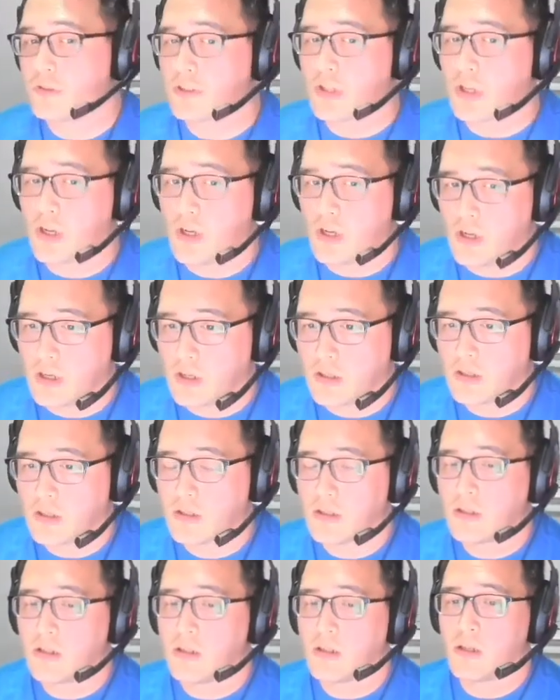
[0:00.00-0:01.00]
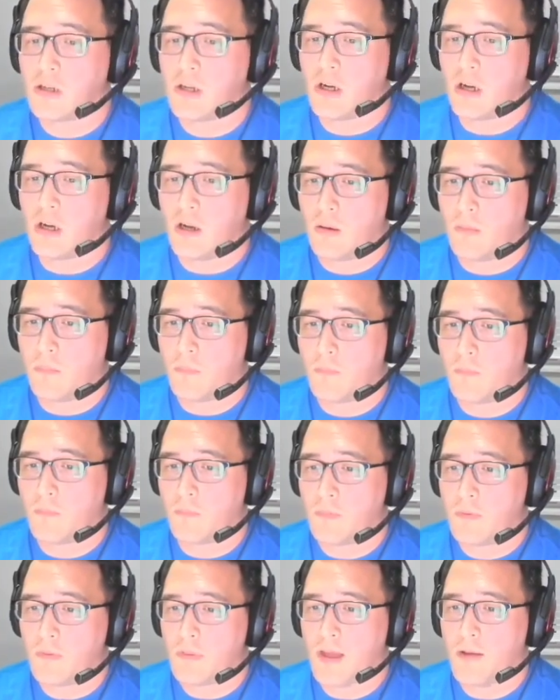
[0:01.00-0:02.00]
long,
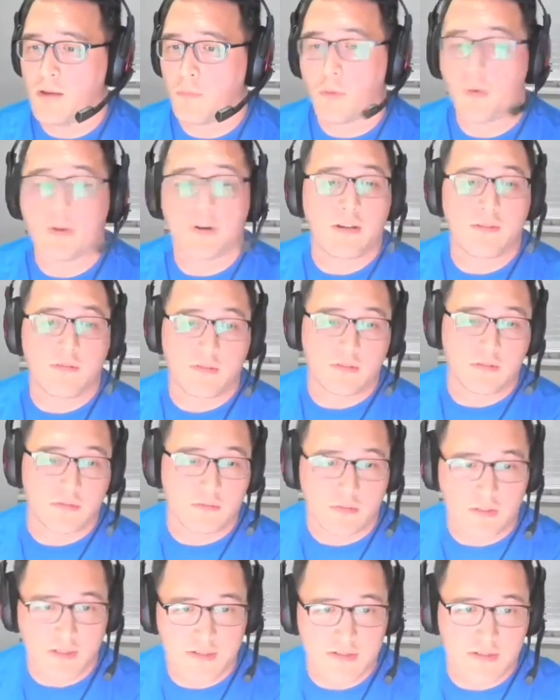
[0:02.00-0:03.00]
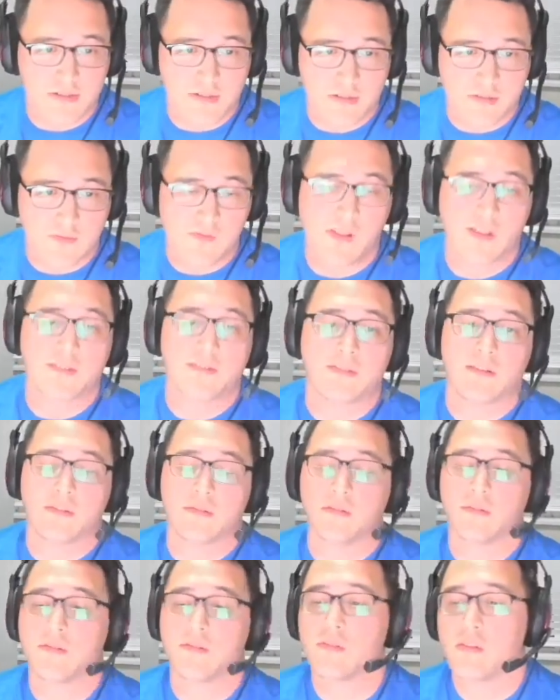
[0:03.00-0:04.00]
that weren't even considered flood
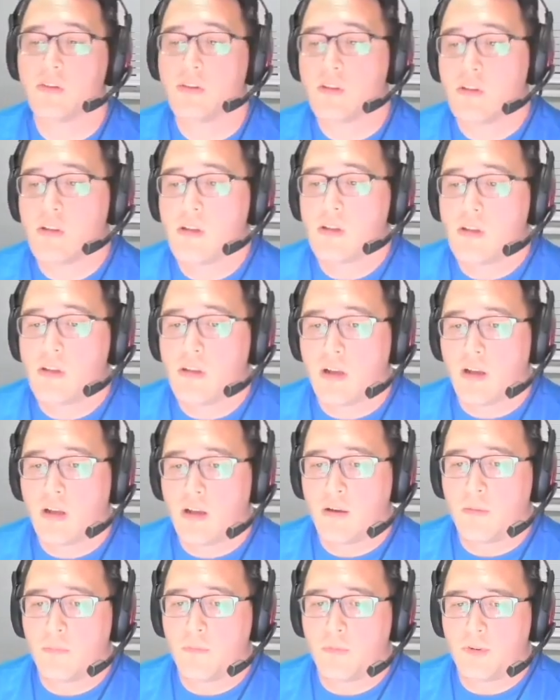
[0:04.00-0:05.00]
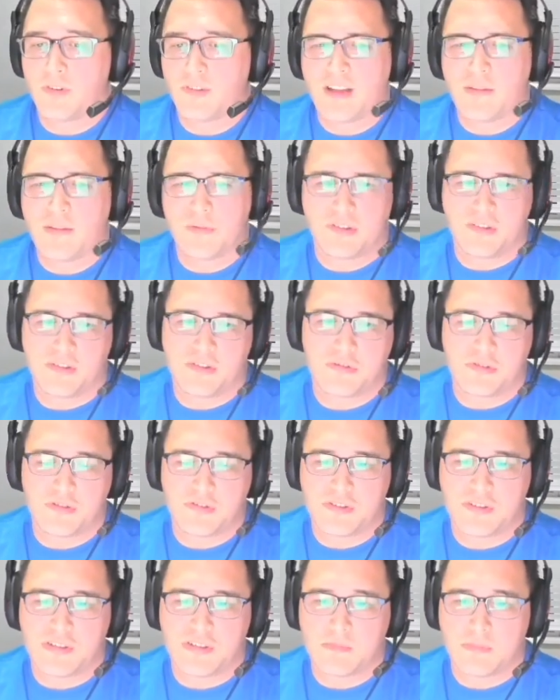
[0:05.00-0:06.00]
zones, which that was
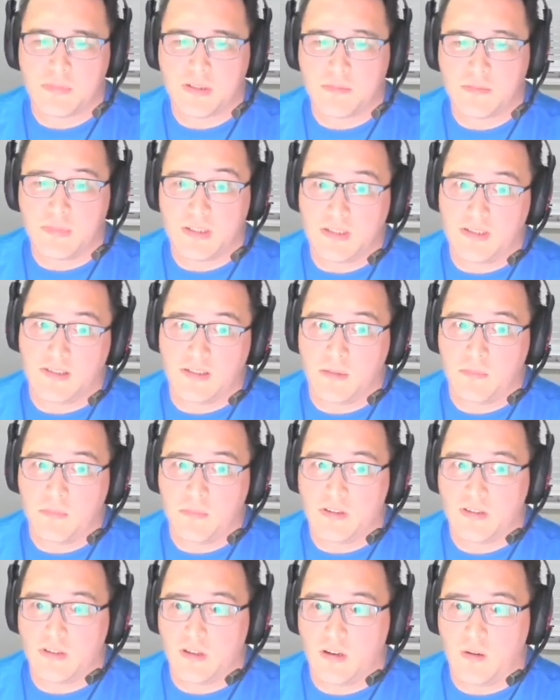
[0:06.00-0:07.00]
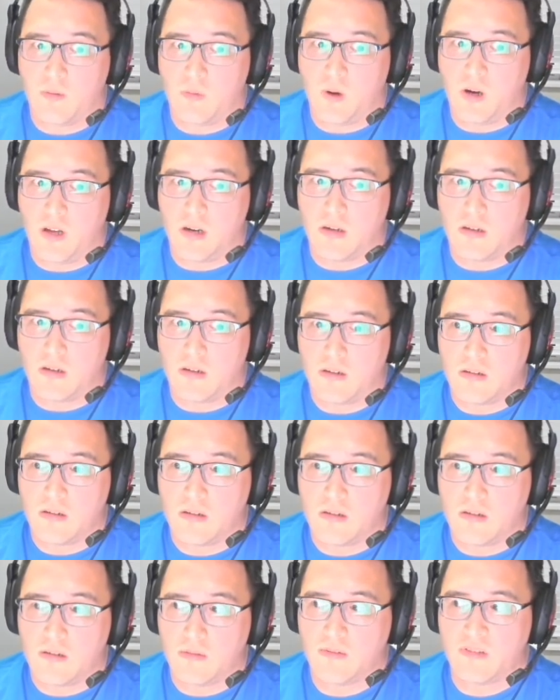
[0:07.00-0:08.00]
interesting. But I mean, it dumped a ton of water.
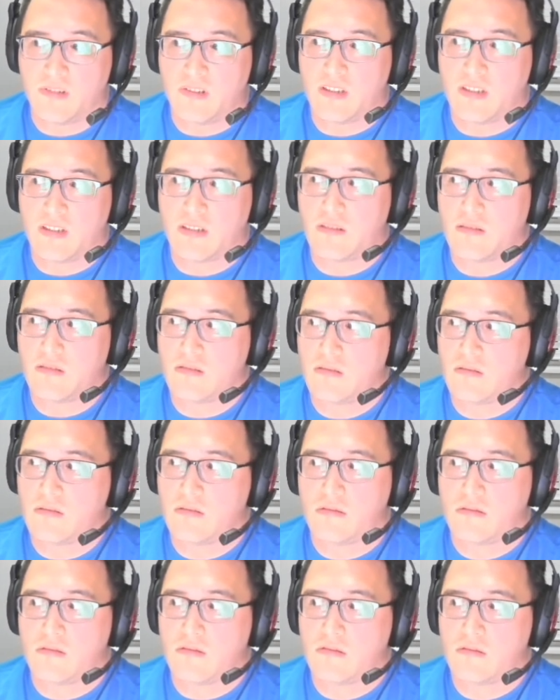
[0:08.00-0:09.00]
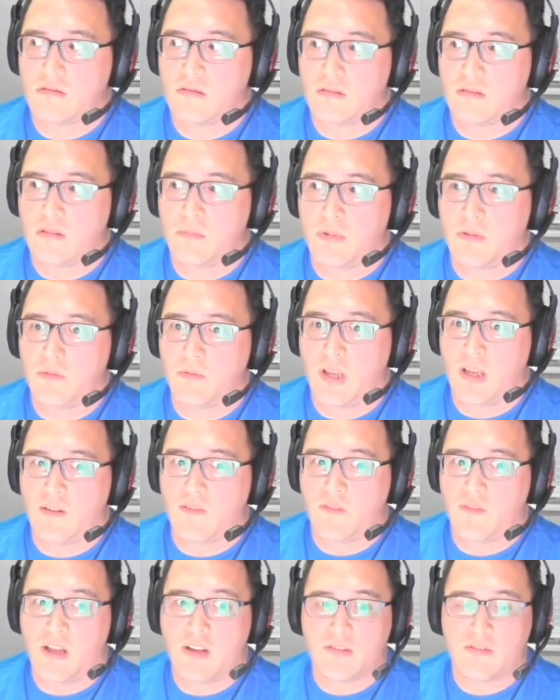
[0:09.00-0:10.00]
It was like, I mean, we had
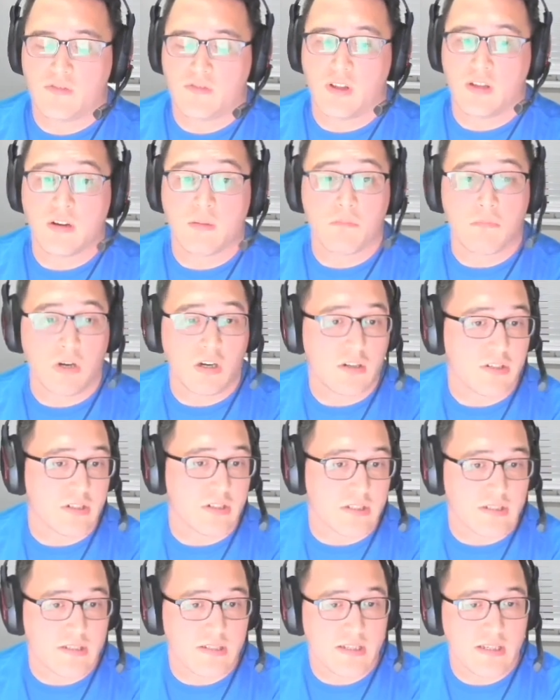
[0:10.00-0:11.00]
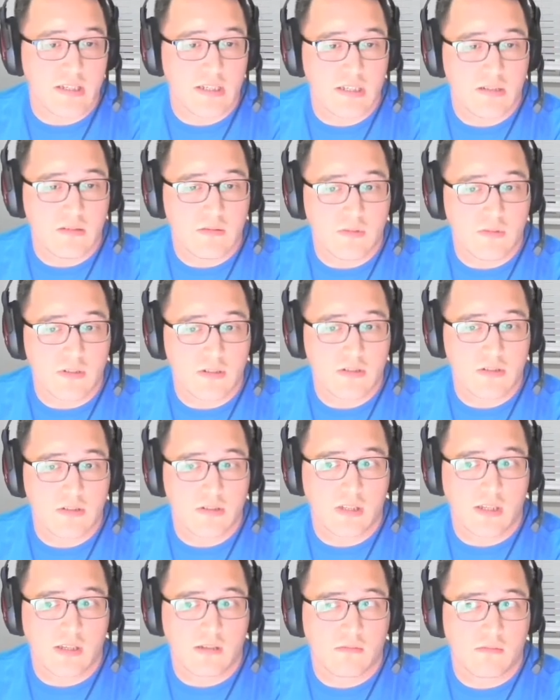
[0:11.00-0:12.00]
flash flood emergency, which
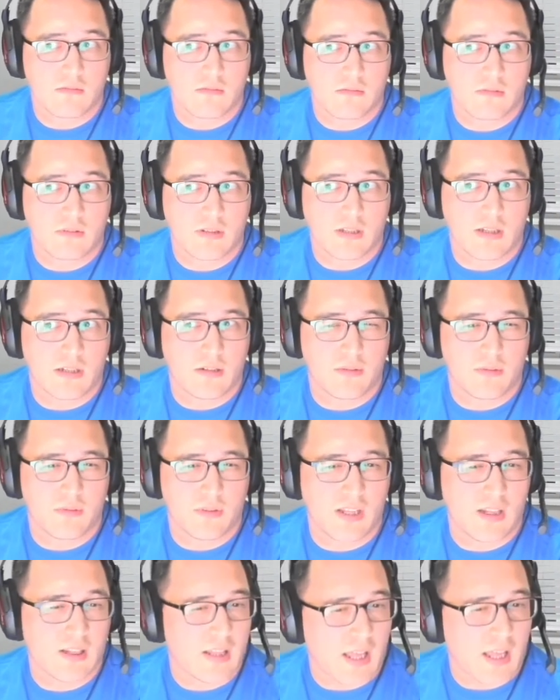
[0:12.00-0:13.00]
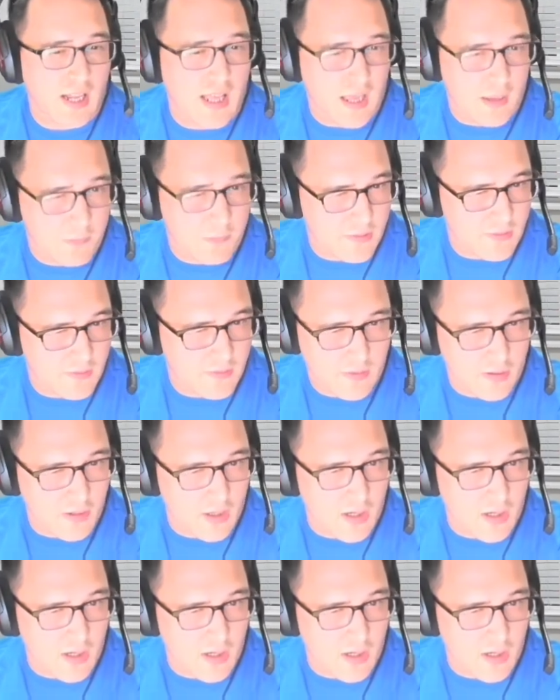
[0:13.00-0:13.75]
like I don't think that happens very